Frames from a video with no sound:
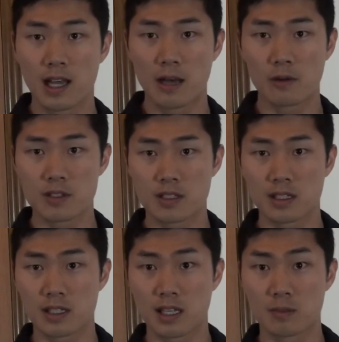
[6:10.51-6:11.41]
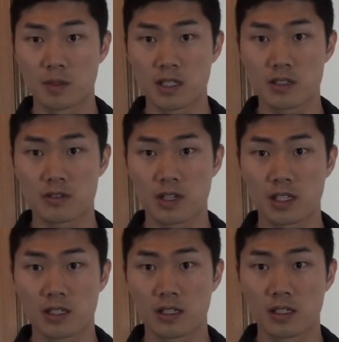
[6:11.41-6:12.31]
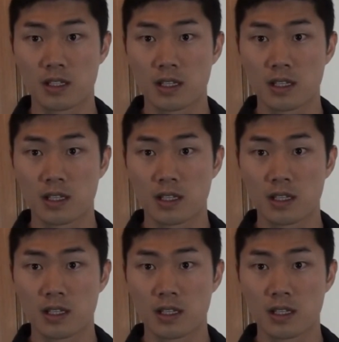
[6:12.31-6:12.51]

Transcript: I wasn't an administrator,